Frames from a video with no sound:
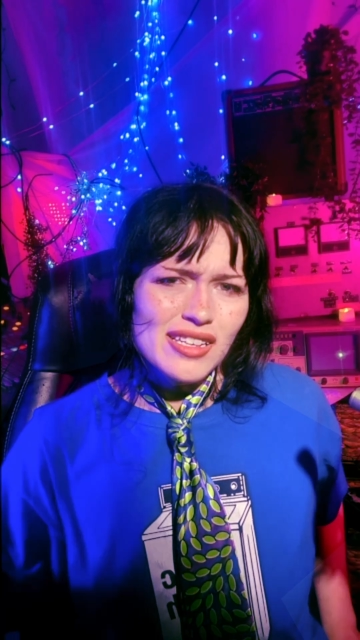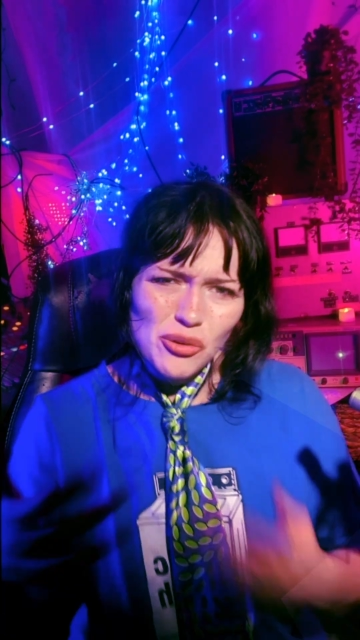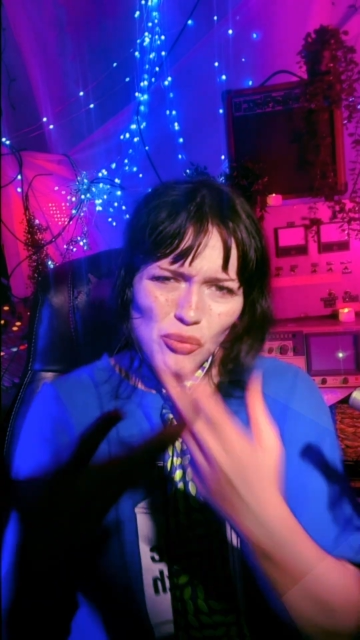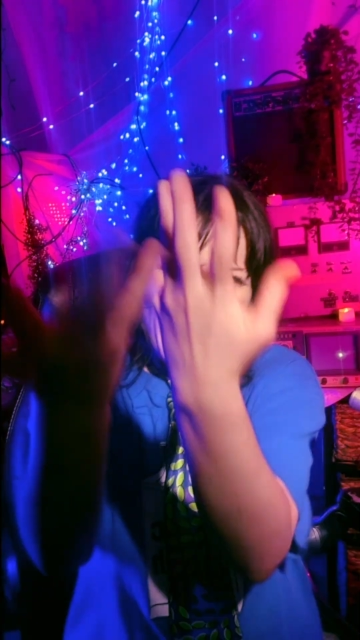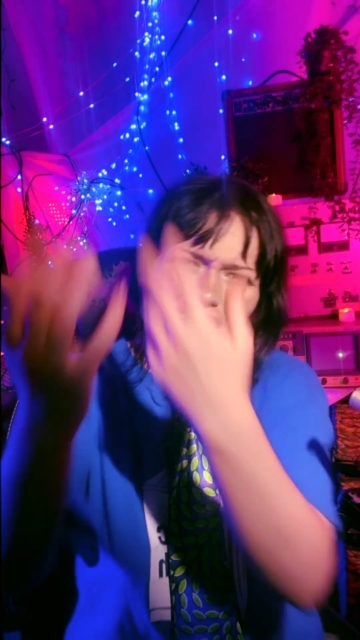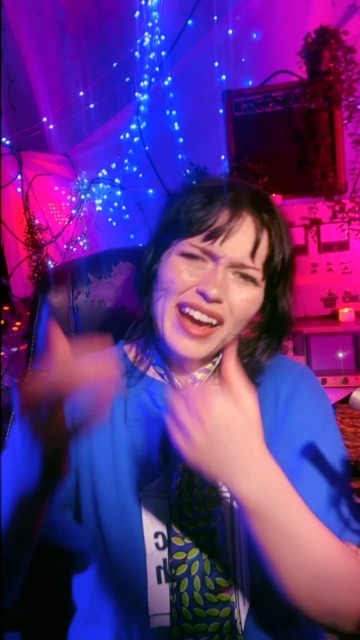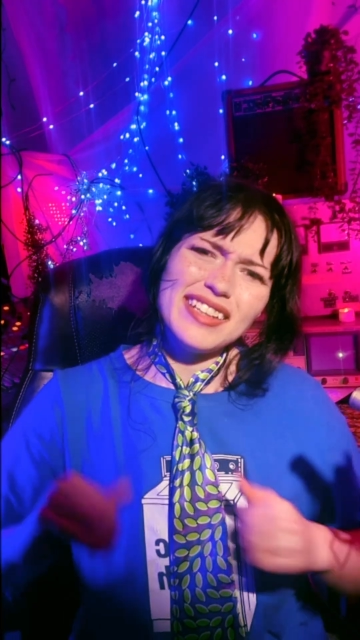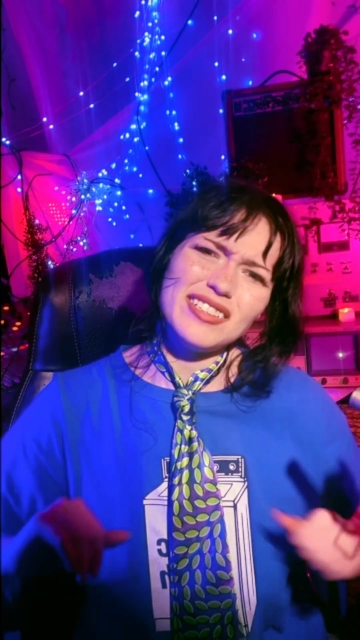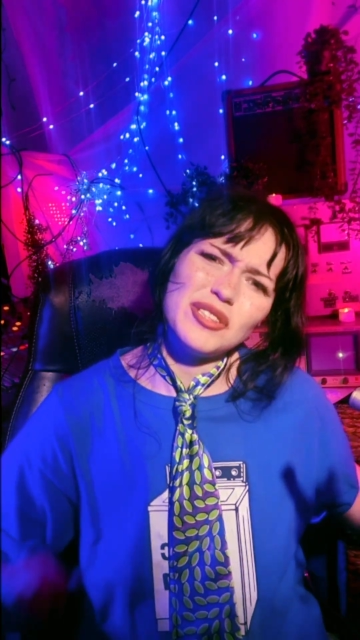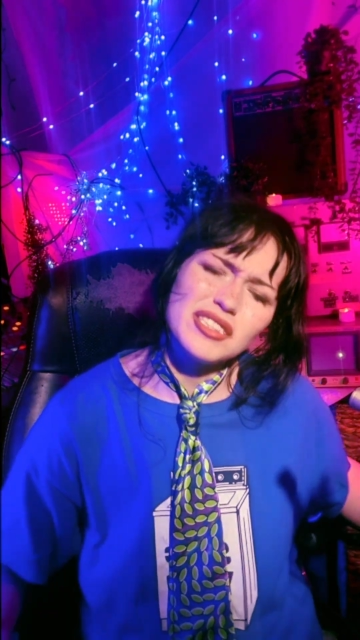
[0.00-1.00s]

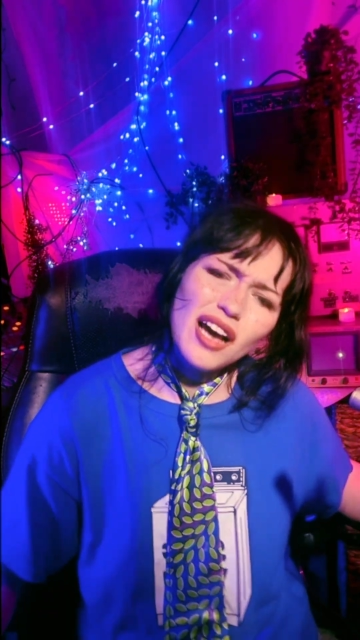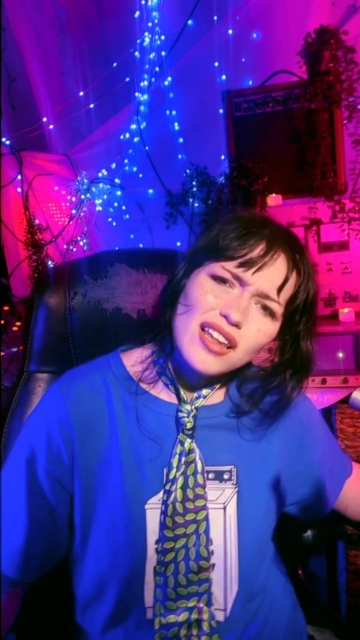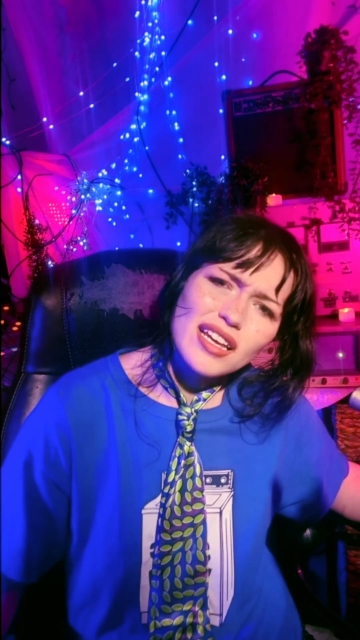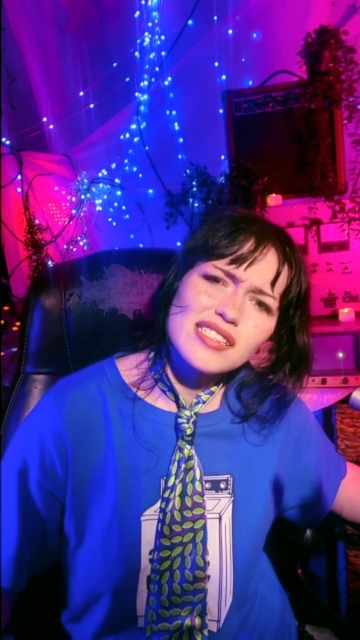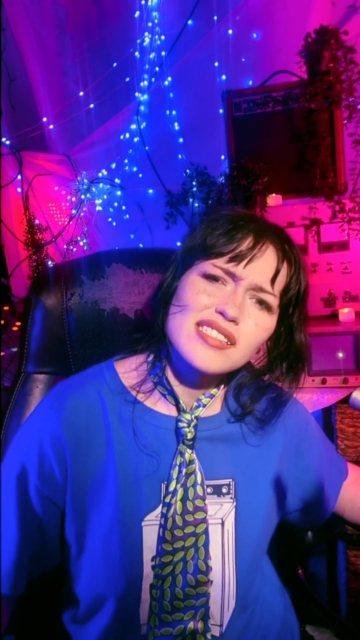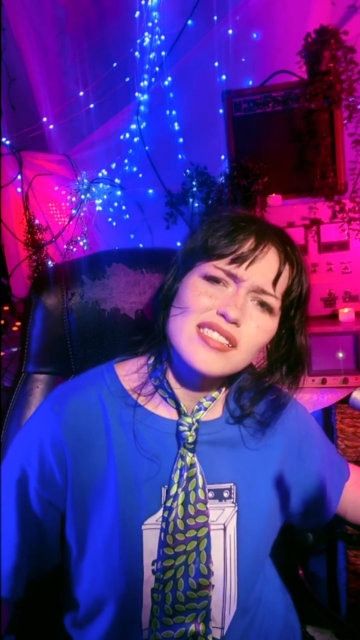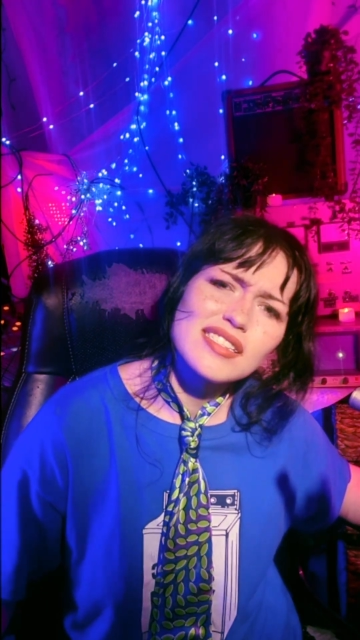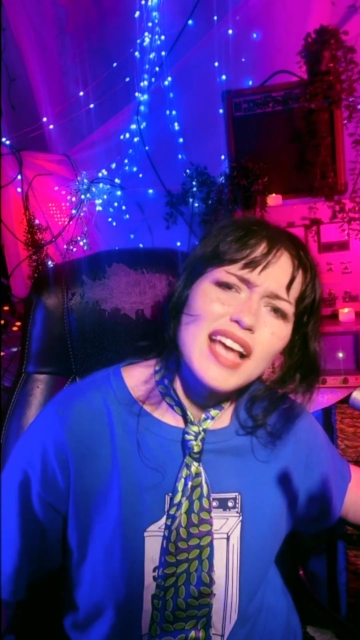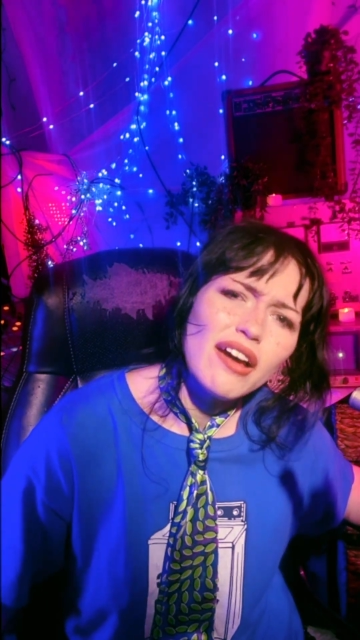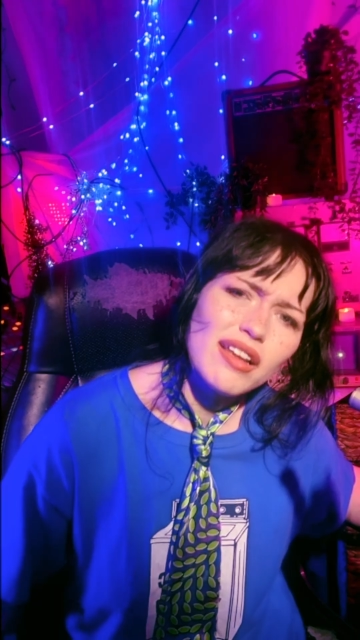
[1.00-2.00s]
why do the Daleks
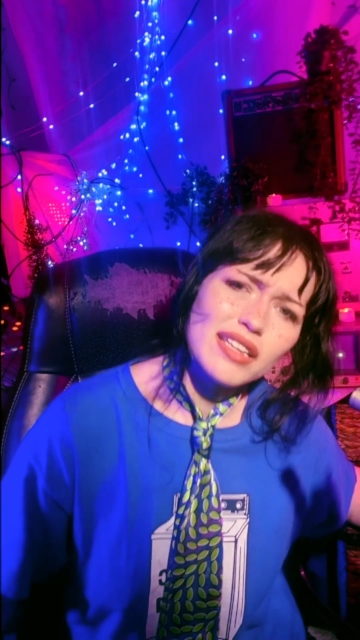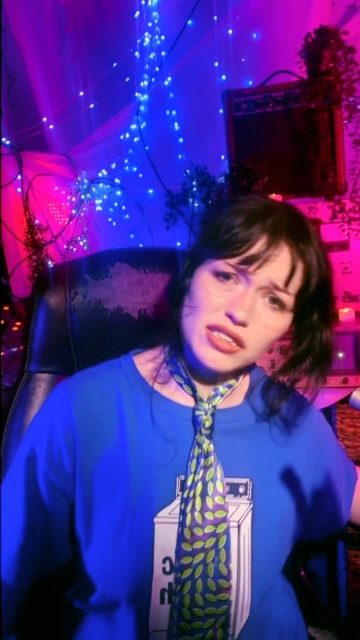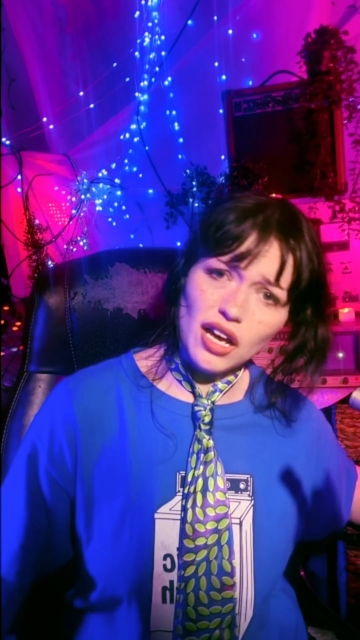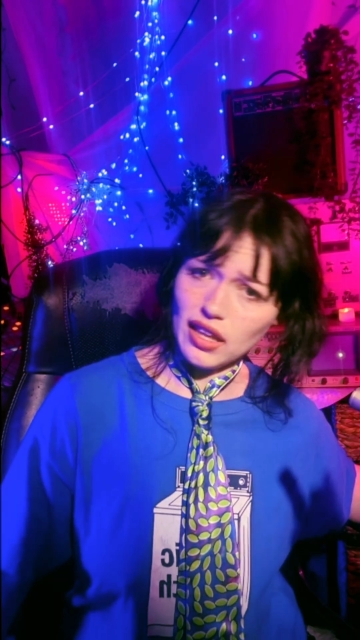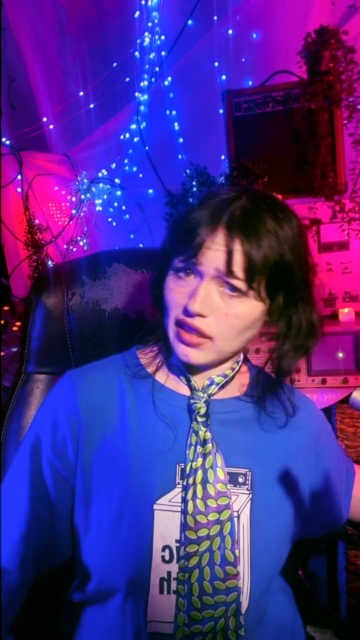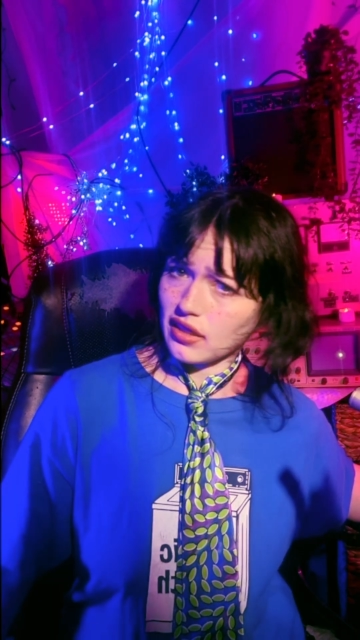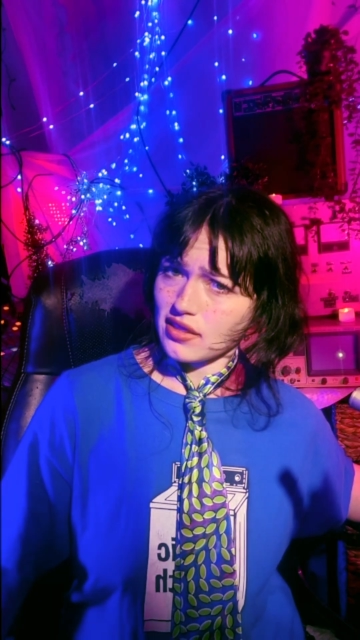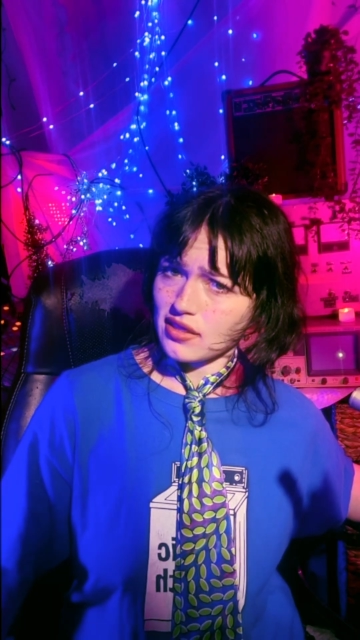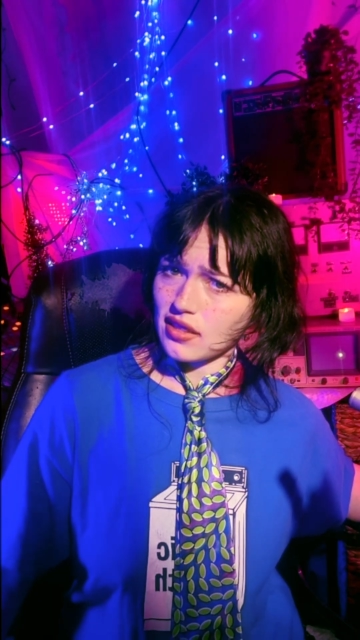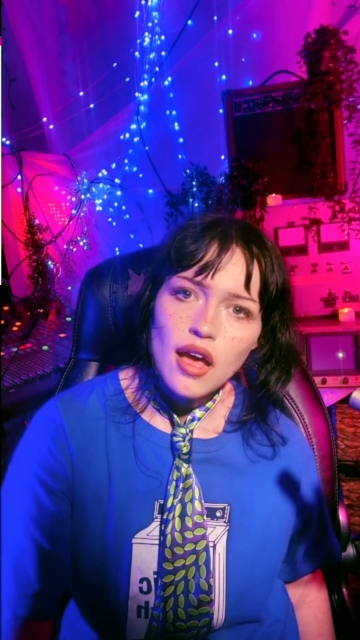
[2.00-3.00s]
sound like the
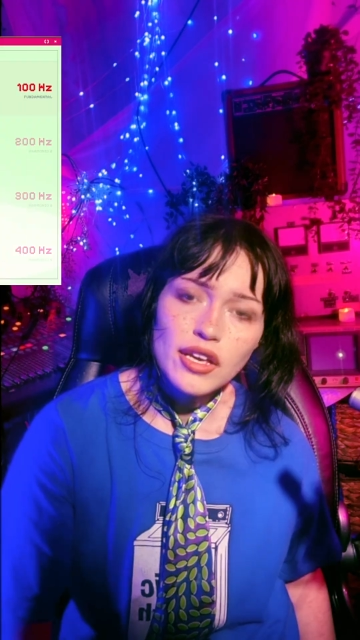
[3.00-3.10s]
Daleks?